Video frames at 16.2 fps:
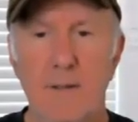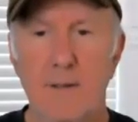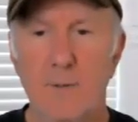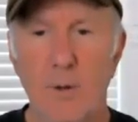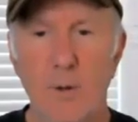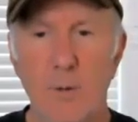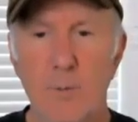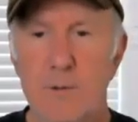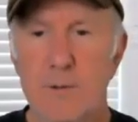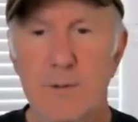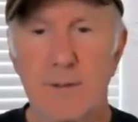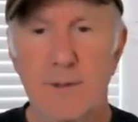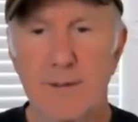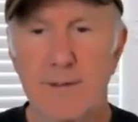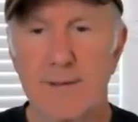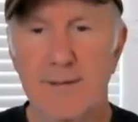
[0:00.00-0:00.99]
groups,
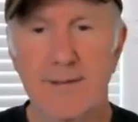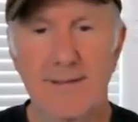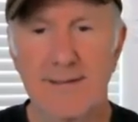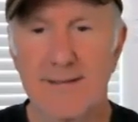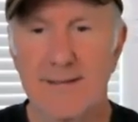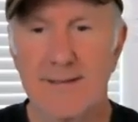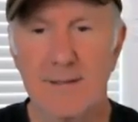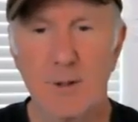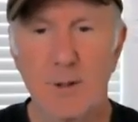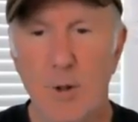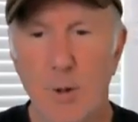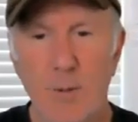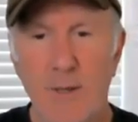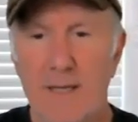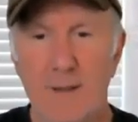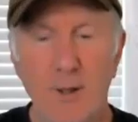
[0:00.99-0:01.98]

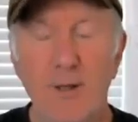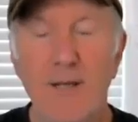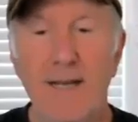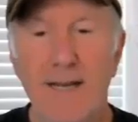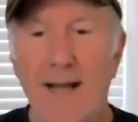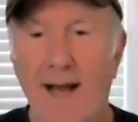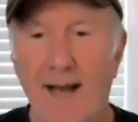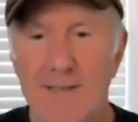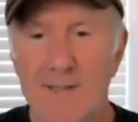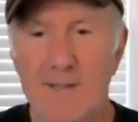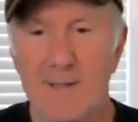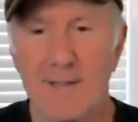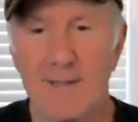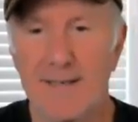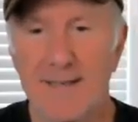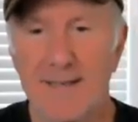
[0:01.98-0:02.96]
European-looking
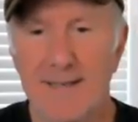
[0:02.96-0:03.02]
guys.